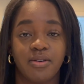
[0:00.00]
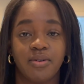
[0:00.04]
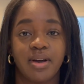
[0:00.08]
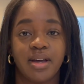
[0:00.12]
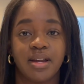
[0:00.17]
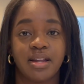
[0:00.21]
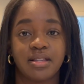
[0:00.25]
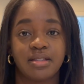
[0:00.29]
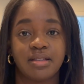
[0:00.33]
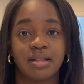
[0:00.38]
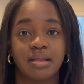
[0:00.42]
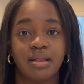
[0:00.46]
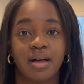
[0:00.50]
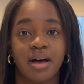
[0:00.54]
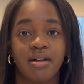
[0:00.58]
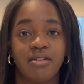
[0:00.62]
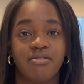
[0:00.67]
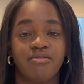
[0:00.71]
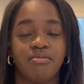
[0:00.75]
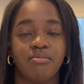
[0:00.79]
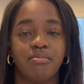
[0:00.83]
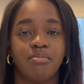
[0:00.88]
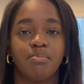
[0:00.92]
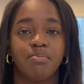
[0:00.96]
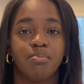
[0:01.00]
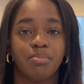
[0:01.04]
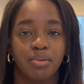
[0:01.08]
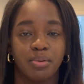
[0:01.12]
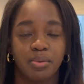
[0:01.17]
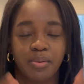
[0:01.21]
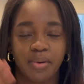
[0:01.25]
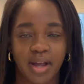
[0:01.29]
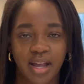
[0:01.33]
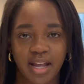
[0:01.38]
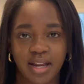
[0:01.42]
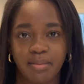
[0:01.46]
and it's a lot of
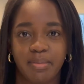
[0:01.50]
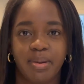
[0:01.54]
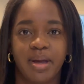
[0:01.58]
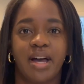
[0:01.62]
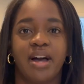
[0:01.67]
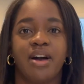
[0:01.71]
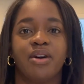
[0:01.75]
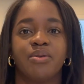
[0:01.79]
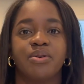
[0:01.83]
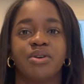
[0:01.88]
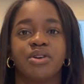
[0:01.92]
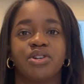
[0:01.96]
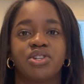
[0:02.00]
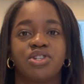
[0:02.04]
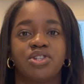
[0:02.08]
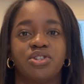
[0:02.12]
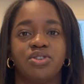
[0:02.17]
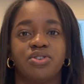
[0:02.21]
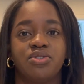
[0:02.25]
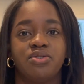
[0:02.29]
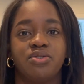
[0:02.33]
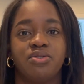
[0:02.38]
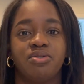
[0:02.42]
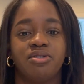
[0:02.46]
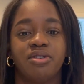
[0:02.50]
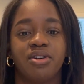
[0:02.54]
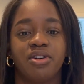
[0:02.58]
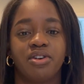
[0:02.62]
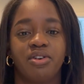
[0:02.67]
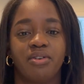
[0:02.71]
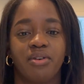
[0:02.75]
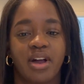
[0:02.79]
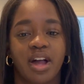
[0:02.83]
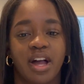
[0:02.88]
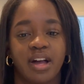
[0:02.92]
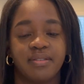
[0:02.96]
brain power to
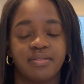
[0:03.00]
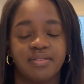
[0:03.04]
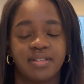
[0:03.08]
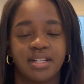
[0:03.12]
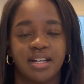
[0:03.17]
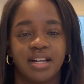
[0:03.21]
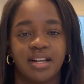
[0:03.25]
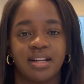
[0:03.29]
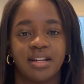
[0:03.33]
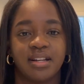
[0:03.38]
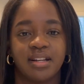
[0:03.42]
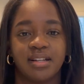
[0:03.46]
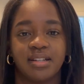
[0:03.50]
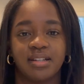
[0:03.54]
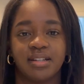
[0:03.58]
craft it